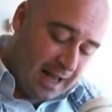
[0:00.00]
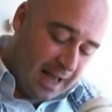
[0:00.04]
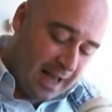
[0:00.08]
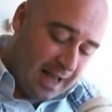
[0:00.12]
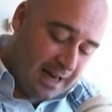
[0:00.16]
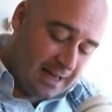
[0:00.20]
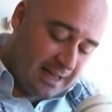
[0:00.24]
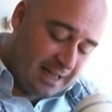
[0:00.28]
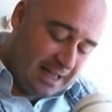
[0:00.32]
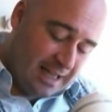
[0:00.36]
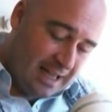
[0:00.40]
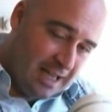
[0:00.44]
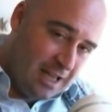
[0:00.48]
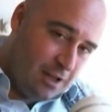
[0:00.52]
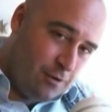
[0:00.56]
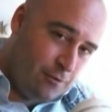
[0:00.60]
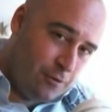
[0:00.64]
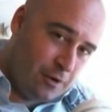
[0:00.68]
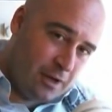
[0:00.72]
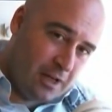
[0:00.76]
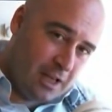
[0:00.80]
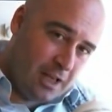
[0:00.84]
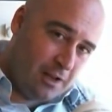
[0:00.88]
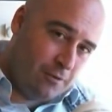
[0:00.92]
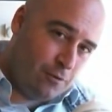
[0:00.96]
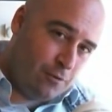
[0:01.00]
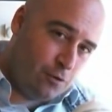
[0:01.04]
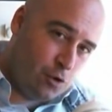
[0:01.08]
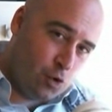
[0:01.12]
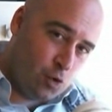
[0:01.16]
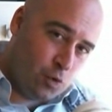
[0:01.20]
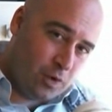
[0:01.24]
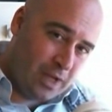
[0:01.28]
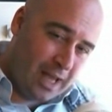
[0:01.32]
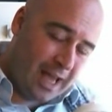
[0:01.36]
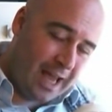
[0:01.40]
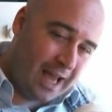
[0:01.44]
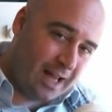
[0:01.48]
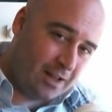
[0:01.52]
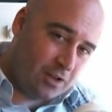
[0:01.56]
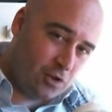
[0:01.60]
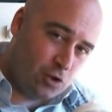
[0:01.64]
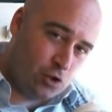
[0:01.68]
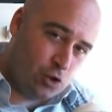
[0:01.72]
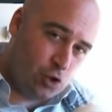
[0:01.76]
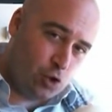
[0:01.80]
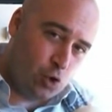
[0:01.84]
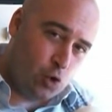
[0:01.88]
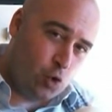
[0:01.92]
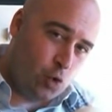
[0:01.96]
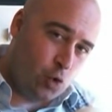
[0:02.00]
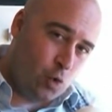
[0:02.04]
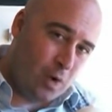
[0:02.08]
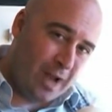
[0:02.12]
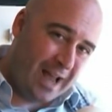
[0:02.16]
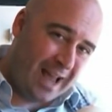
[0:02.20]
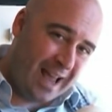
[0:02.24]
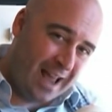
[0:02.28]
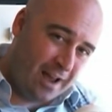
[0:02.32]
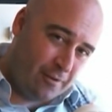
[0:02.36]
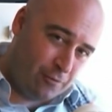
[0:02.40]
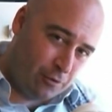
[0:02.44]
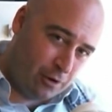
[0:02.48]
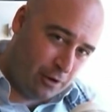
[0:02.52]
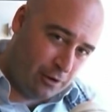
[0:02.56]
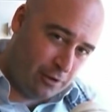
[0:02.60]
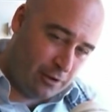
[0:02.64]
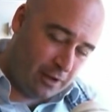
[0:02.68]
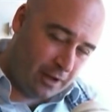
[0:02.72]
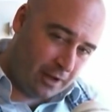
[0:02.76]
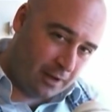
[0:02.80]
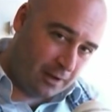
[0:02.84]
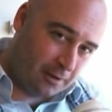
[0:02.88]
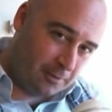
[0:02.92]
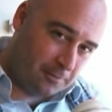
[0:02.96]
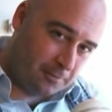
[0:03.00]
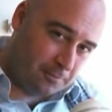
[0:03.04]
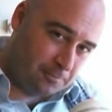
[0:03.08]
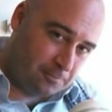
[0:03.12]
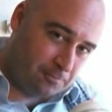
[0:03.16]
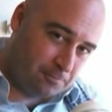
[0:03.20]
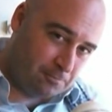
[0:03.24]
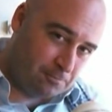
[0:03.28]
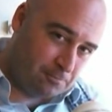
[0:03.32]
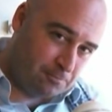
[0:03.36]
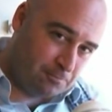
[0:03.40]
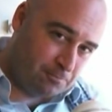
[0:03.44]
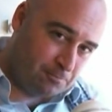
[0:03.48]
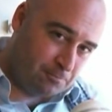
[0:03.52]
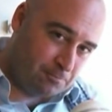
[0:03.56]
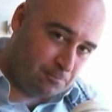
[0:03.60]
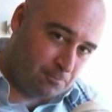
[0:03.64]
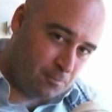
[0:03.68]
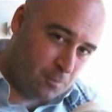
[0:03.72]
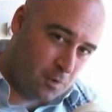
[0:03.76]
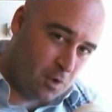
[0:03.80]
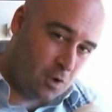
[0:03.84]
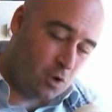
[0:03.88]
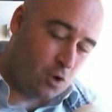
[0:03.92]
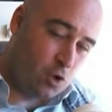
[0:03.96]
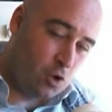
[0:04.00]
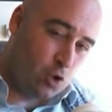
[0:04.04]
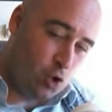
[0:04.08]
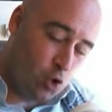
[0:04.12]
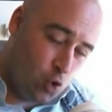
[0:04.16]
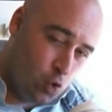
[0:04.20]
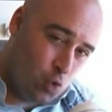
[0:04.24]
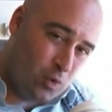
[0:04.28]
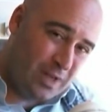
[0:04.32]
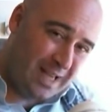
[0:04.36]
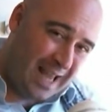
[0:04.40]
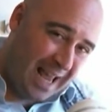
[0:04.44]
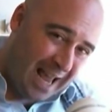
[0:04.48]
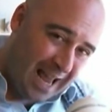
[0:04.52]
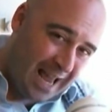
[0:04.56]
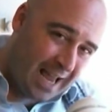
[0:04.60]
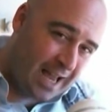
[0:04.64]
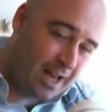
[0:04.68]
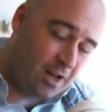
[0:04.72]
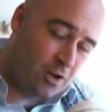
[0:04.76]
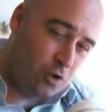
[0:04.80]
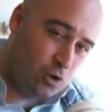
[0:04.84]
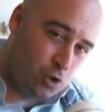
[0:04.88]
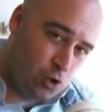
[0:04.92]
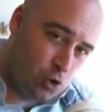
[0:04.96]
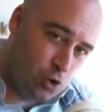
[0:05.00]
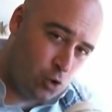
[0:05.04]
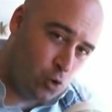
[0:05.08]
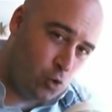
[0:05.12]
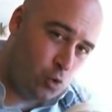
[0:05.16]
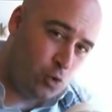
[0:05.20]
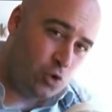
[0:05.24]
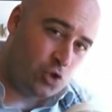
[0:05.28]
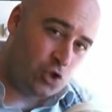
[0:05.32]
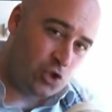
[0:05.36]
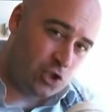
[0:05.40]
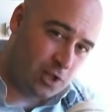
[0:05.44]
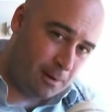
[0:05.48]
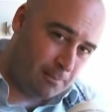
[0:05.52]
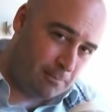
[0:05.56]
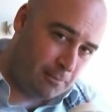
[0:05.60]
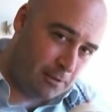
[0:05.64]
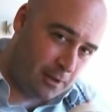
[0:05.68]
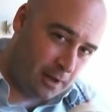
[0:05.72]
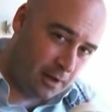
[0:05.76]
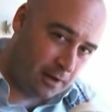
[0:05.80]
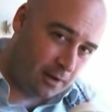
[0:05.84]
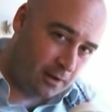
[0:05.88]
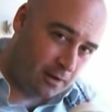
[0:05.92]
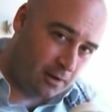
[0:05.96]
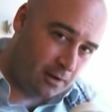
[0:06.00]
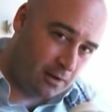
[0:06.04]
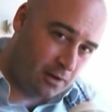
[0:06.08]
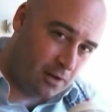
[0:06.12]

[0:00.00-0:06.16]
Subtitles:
And even if you can't do everything, you can do something.